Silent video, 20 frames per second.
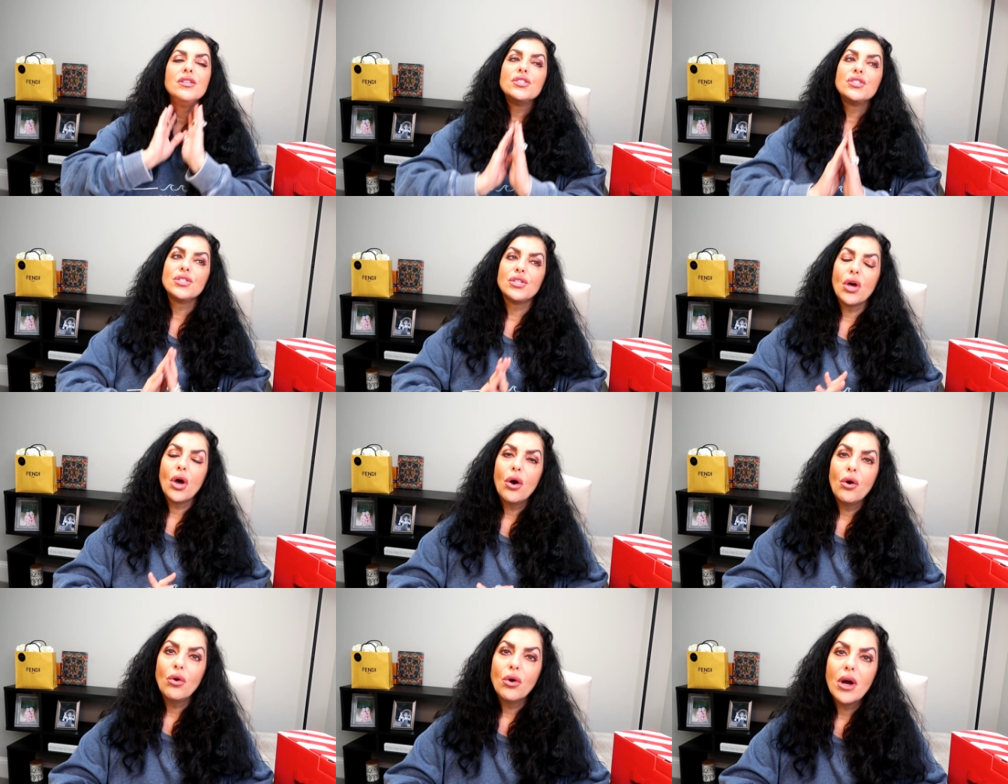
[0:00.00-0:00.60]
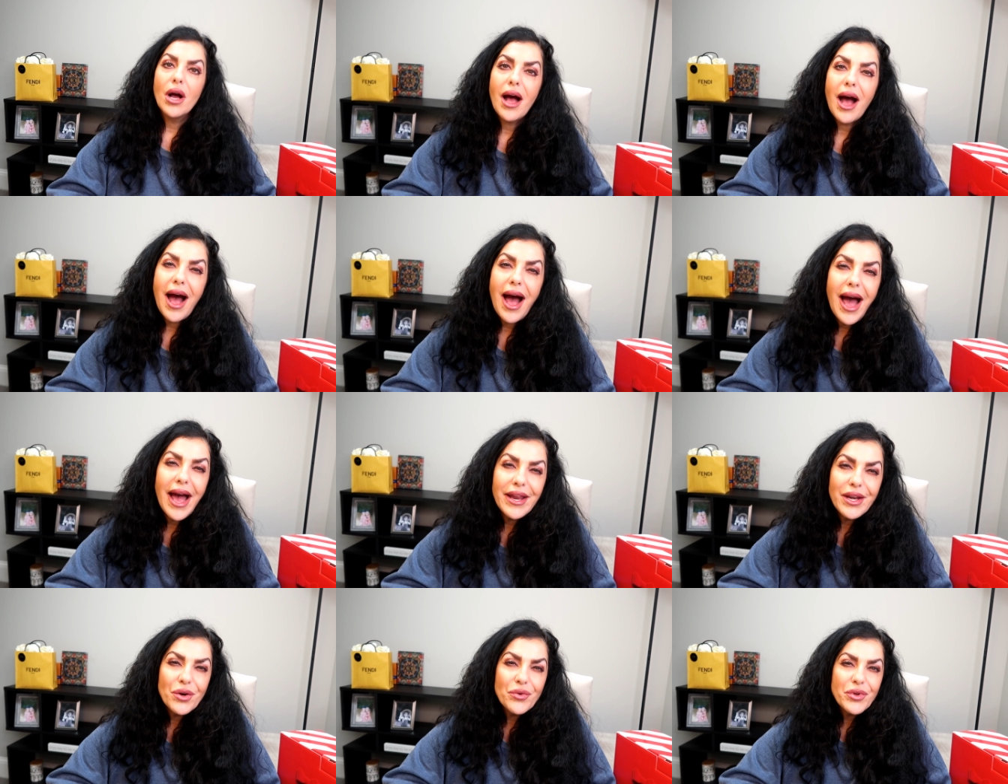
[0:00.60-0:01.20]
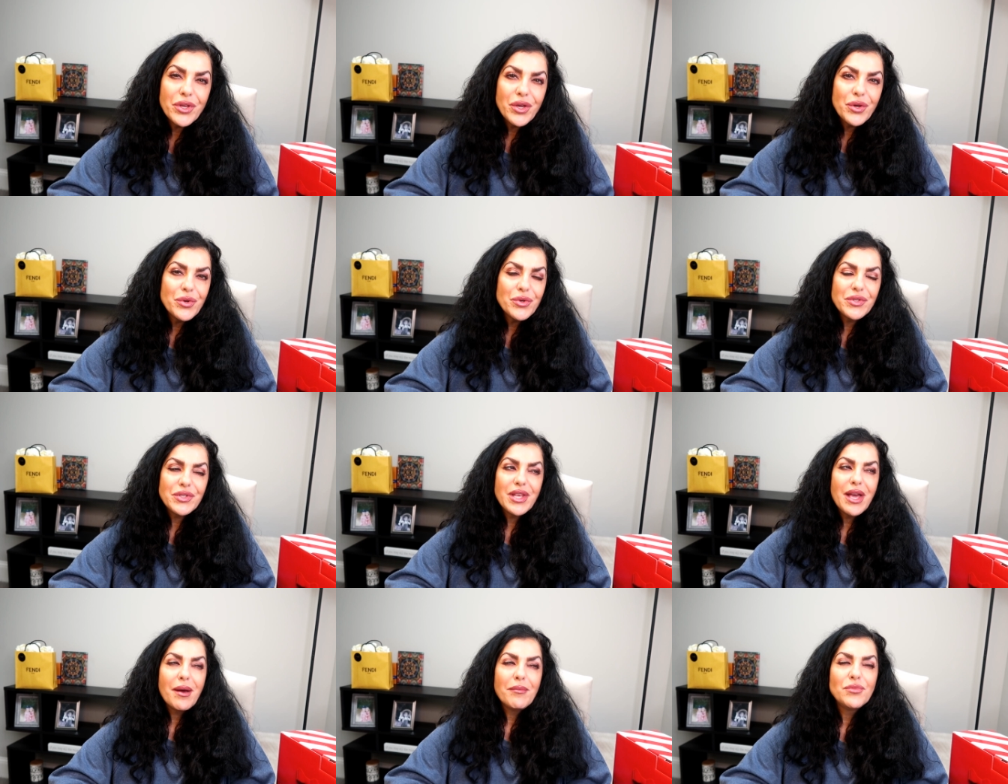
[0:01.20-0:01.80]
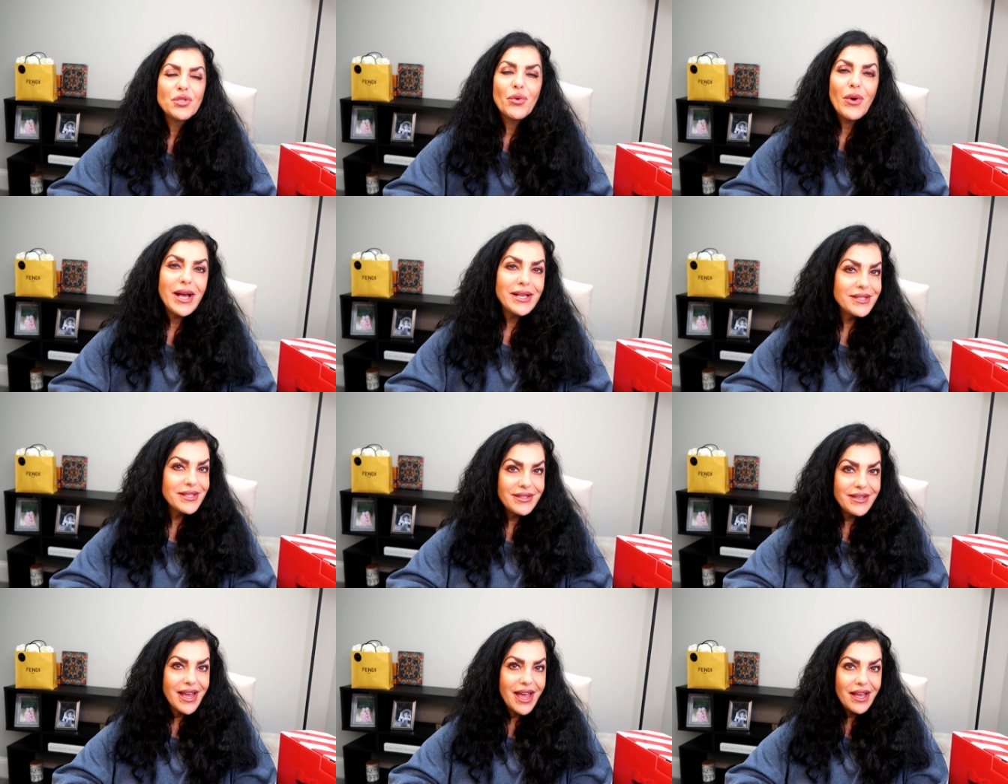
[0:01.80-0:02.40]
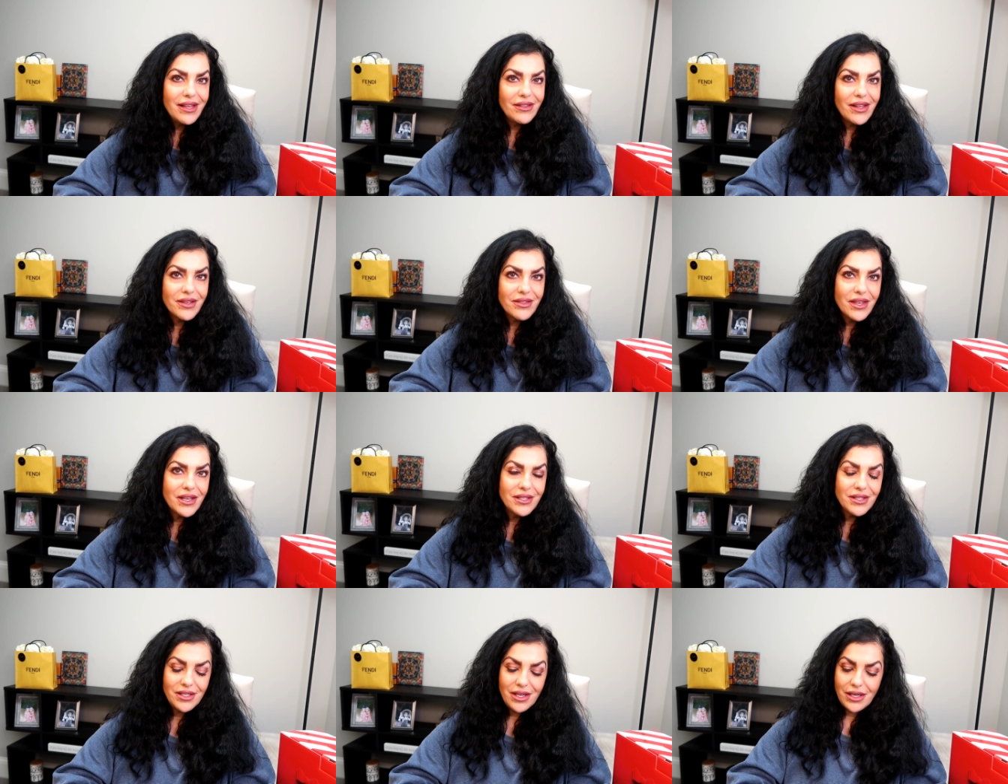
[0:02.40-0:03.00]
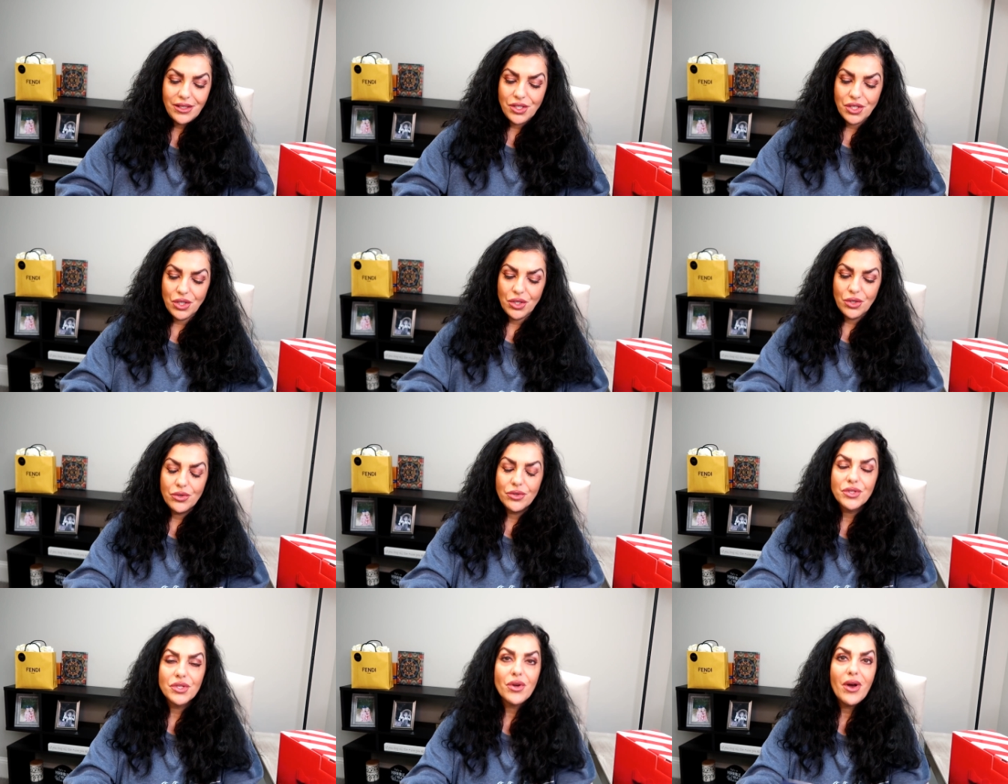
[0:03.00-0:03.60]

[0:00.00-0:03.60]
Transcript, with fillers: So I don't use them twice a day like they say to,